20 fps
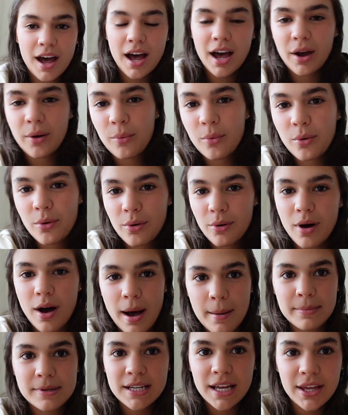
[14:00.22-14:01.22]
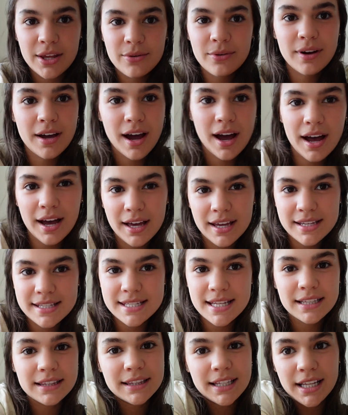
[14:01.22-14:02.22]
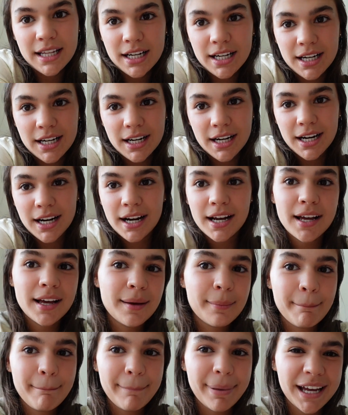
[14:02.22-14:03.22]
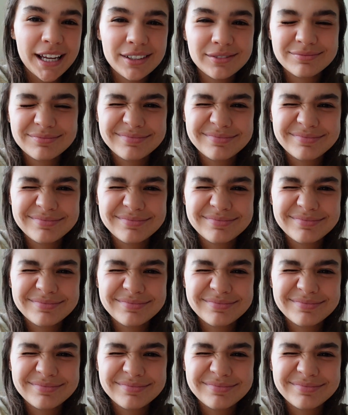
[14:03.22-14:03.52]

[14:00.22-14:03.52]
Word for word: I will update you guys later. Bye.